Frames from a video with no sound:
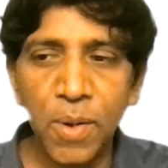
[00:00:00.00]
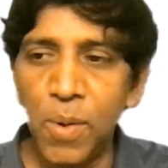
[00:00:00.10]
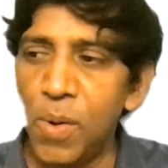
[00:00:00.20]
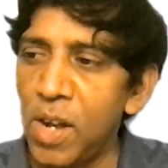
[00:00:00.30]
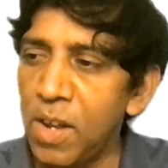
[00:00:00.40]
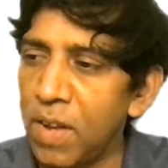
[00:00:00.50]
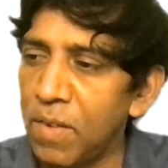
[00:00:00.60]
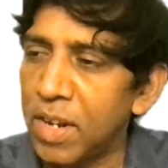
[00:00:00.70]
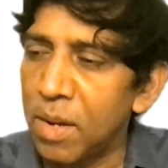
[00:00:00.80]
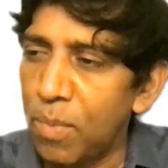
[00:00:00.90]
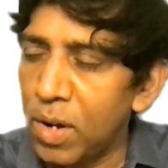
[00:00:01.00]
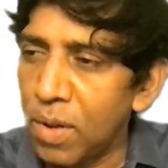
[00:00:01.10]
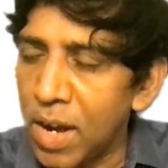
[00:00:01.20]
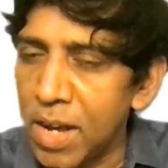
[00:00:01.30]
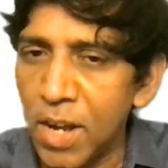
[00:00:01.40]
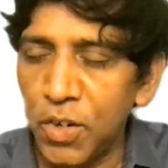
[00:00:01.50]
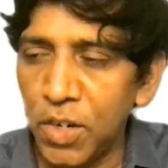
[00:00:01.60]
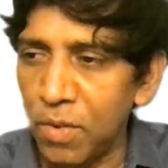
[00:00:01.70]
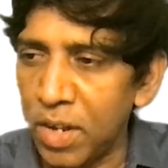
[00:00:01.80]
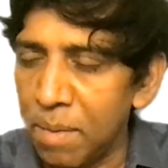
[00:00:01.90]
Only when we can put our
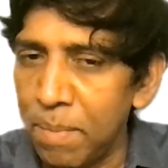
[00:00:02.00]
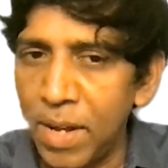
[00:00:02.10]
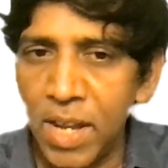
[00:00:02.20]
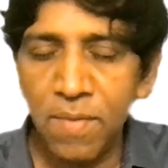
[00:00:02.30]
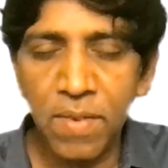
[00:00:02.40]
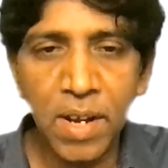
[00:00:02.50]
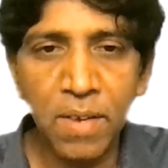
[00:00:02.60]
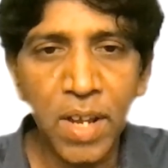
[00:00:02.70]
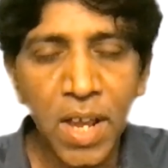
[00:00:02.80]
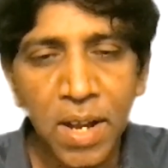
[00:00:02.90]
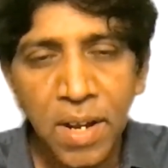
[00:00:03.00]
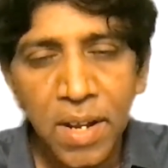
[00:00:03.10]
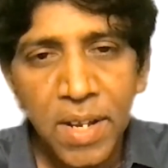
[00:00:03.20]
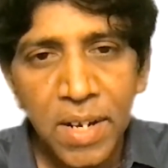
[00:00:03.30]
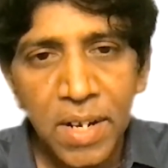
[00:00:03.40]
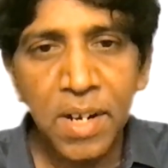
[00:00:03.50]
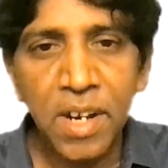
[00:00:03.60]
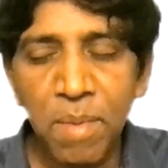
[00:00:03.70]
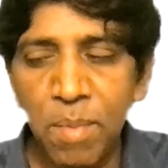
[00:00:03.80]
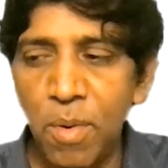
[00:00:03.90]
attention, we can believe in it, we can
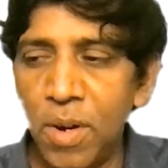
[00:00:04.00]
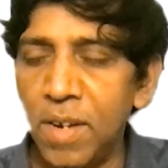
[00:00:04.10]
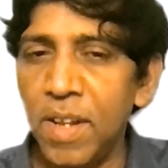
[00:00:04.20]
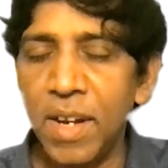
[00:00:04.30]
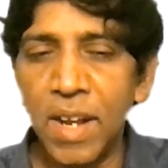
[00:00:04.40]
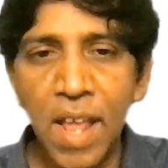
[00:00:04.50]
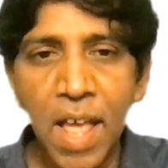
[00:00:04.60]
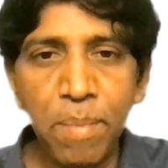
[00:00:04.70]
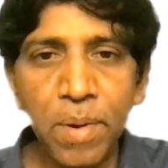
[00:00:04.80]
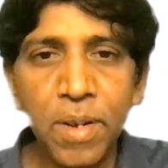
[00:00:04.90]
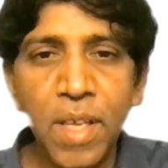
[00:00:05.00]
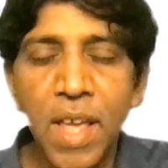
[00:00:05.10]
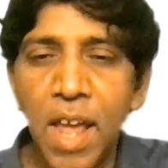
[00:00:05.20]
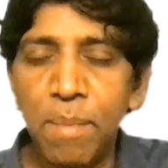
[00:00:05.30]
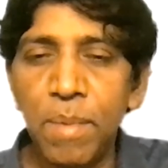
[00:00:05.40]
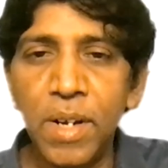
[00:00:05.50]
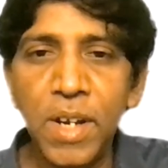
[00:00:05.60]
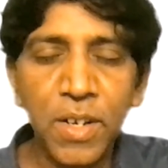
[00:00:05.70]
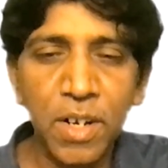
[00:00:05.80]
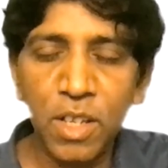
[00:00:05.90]
dream about it, then it can happen. And
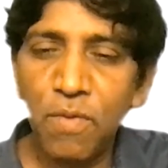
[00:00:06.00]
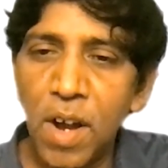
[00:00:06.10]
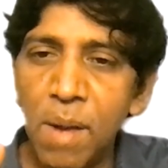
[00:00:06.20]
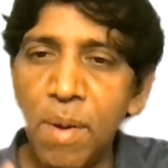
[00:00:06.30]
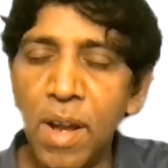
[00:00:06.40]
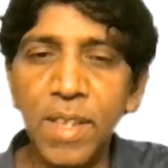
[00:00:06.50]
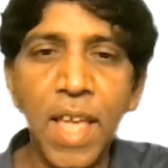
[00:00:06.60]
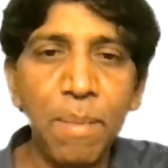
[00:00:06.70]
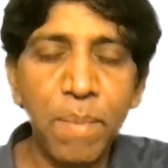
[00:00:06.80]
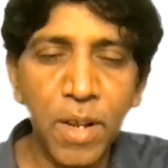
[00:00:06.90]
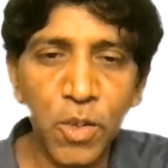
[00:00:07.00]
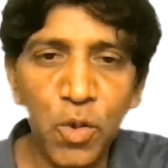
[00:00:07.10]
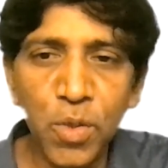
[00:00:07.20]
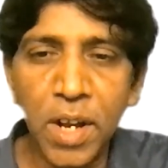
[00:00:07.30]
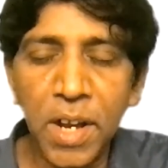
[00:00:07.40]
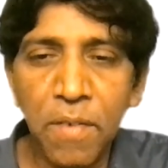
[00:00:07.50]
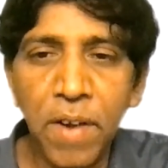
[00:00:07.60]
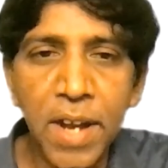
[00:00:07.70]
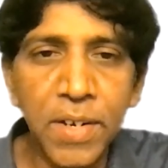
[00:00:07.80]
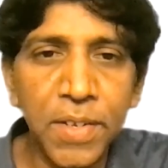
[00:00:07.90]
meditation is fundamentally helping us do that, dear
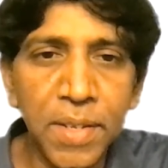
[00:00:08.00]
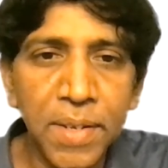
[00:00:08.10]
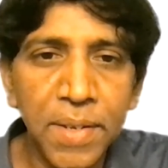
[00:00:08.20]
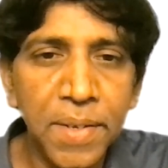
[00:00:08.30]
friends.